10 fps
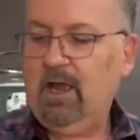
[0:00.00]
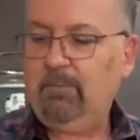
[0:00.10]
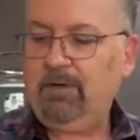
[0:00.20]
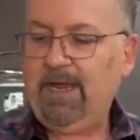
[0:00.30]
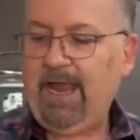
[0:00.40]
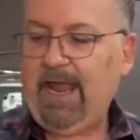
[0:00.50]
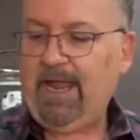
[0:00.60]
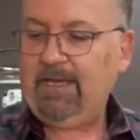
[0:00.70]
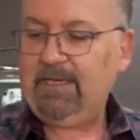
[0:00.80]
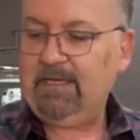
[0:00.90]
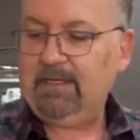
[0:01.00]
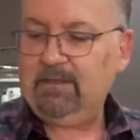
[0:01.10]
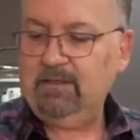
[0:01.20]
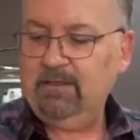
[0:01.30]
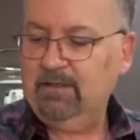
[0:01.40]
I'm going to add
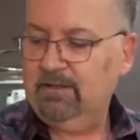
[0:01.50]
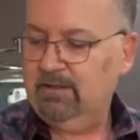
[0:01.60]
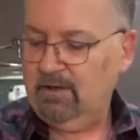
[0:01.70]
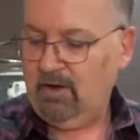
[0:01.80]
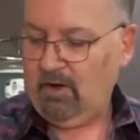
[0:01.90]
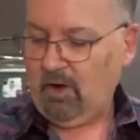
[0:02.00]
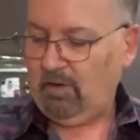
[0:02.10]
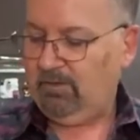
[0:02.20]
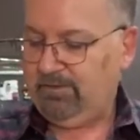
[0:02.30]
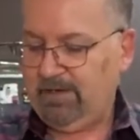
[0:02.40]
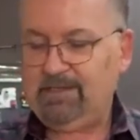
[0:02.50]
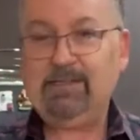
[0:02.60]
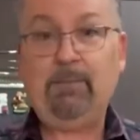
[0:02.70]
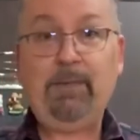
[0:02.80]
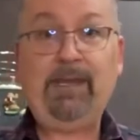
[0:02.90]
in all of the things
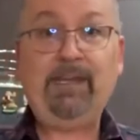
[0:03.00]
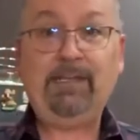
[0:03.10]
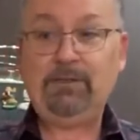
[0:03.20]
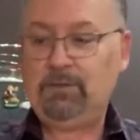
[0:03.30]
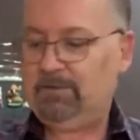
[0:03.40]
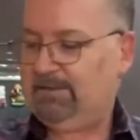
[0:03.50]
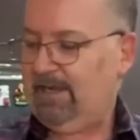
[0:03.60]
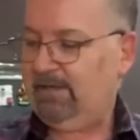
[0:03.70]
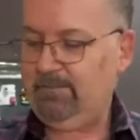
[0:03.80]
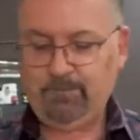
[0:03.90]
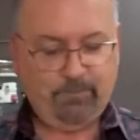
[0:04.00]
that make it into a salad.